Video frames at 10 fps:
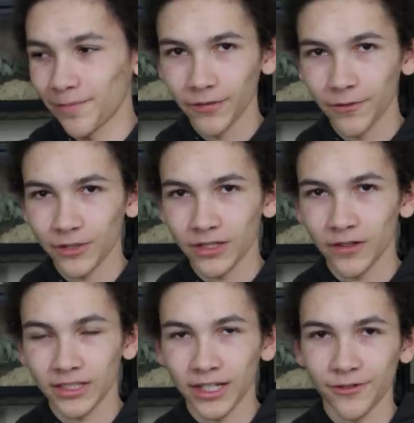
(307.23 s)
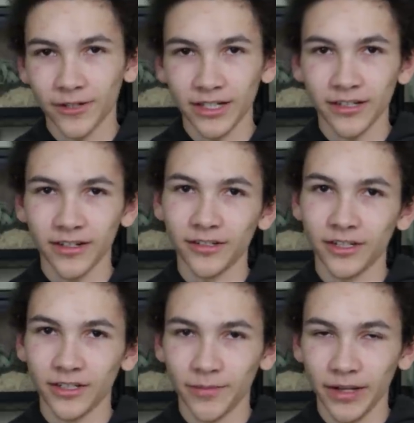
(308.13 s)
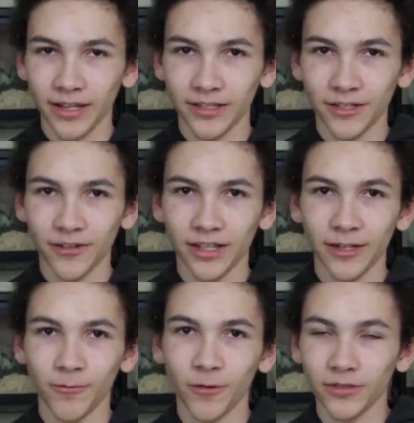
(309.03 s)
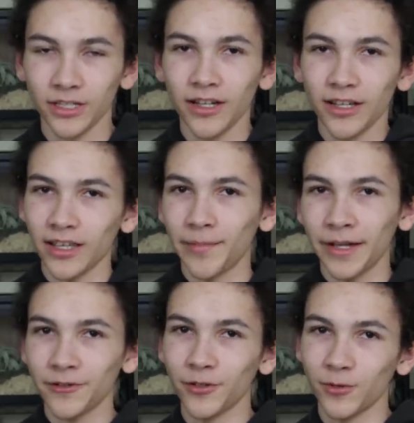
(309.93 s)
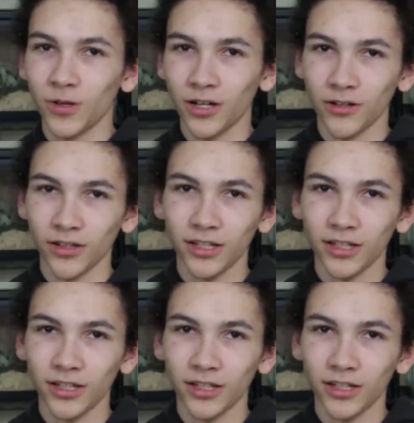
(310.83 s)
Well, of course, there is hydration, just being concerned that he won't get back to his water.